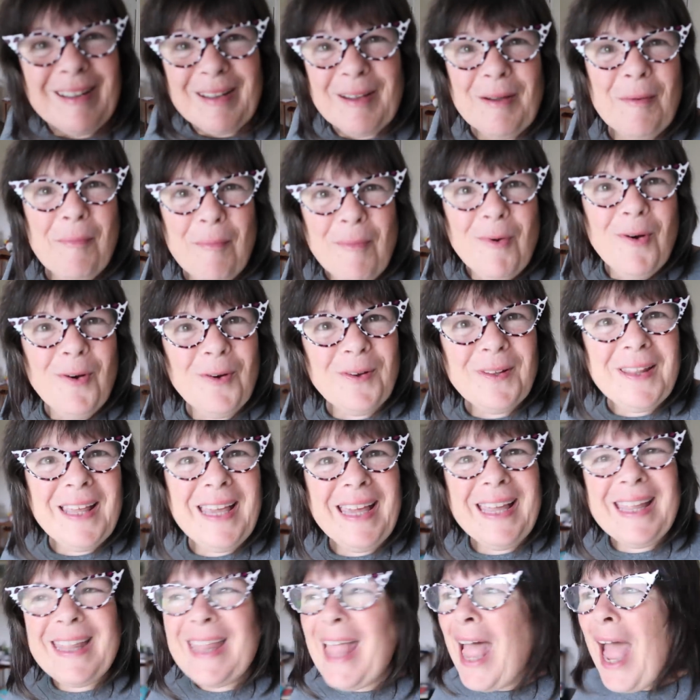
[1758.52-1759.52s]
Good
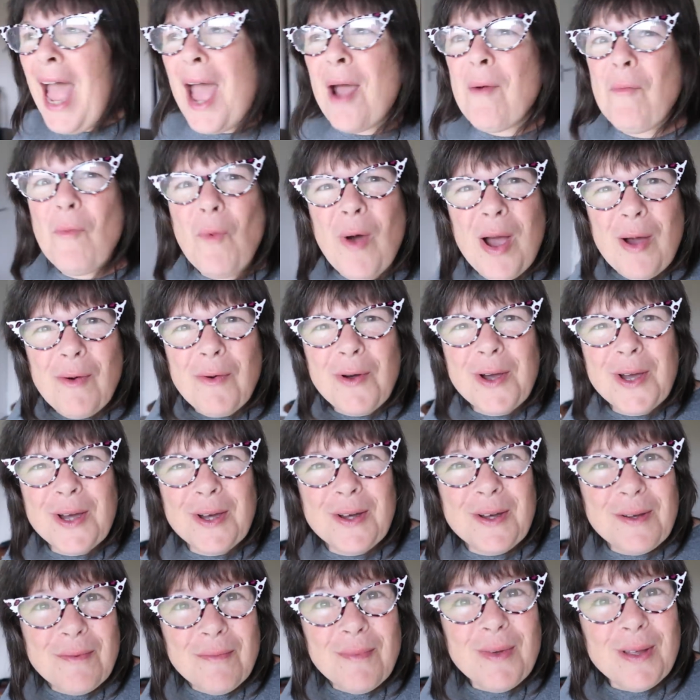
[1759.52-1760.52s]
morning and
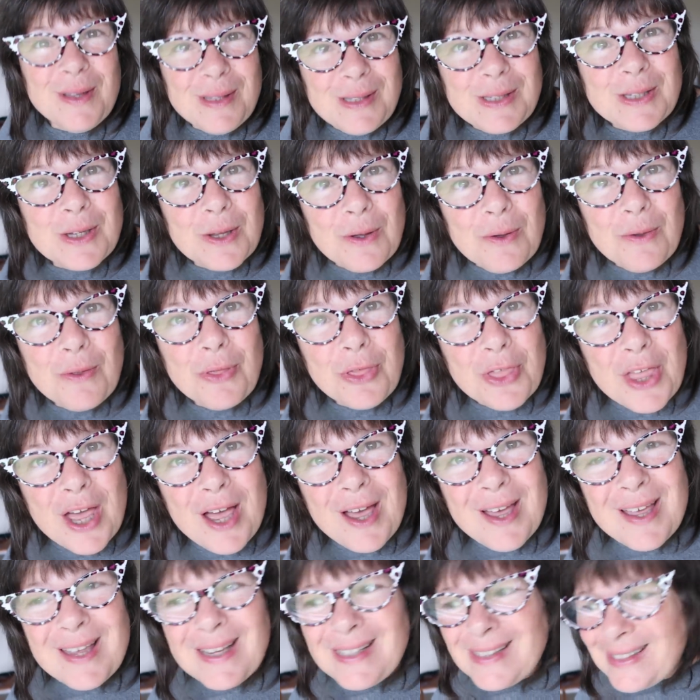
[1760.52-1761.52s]
welcome to
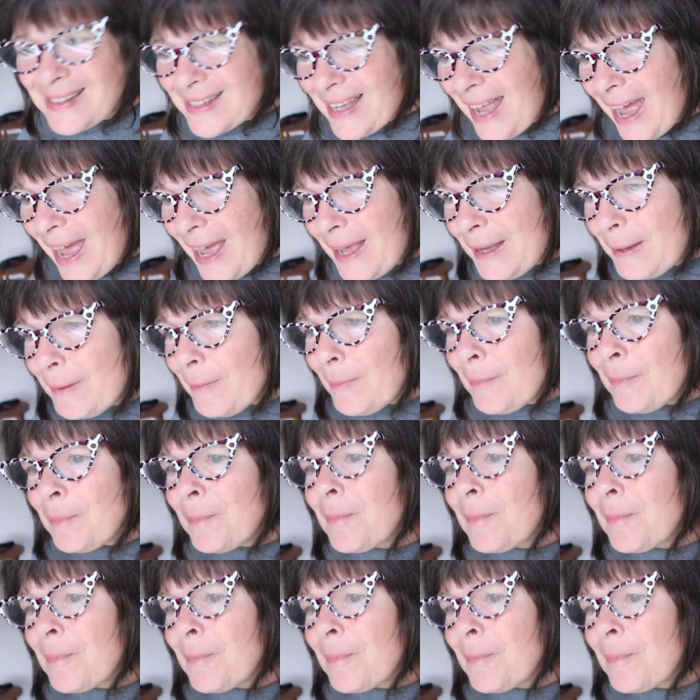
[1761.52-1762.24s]
Thursday.